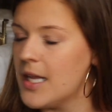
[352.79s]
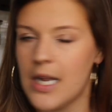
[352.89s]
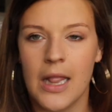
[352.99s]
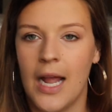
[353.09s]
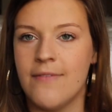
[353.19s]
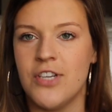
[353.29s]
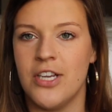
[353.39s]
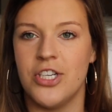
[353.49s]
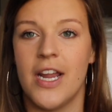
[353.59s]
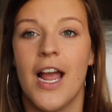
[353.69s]

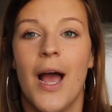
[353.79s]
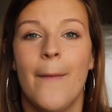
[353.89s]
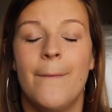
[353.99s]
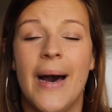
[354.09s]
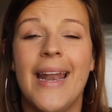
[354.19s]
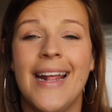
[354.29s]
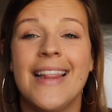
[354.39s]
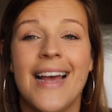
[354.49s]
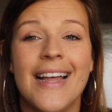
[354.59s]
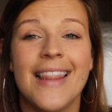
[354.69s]
Life-changing. But
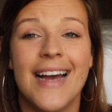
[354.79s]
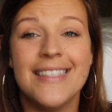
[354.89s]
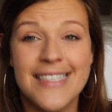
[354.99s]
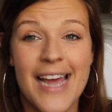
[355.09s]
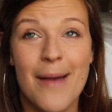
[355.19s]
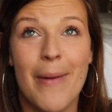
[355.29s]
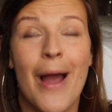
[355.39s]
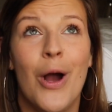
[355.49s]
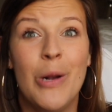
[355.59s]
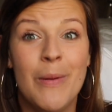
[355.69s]
in that last step,
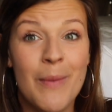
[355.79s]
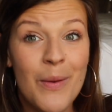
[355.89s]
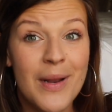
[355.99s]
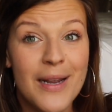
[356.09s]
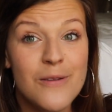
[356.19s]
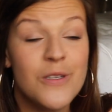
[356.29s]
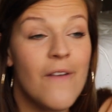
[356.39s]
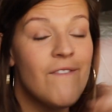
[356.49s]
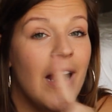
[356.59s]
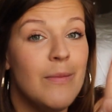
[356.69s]
I open my windows,
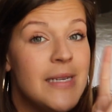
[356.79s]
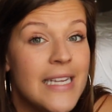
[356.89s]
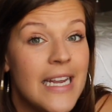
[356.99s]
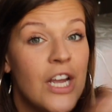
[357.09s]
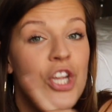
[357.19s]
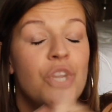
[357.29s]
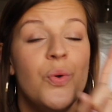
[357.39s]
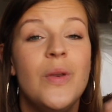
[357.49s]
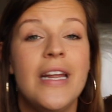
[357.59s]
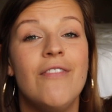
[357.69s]
vitamin D,
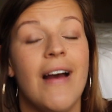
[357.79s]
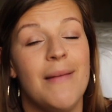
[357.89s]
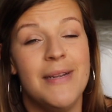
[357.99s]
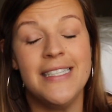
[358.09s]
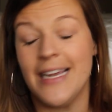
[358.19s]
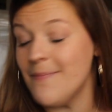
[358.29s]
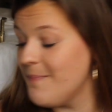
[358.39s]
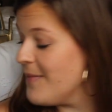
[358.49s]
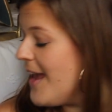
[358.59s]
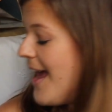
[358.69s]
you need vitamin D,
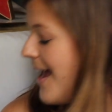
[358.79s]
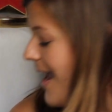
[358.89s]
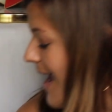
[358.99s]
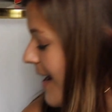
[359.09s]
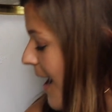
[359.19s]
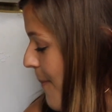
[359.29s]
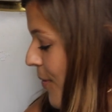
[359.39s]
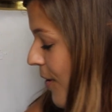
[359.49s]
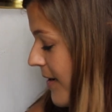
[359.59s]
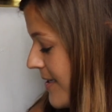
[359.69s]
and I
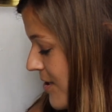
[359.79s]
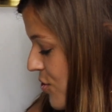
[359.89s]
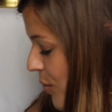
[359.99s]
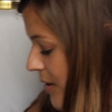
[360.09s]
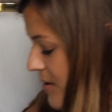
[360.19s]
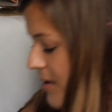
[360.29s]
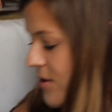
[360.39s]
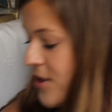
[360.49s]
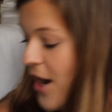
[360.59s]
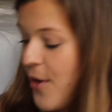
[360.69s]
put on essential oils.
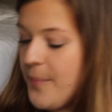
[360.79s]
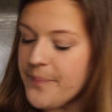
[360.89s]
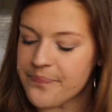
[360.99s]
So,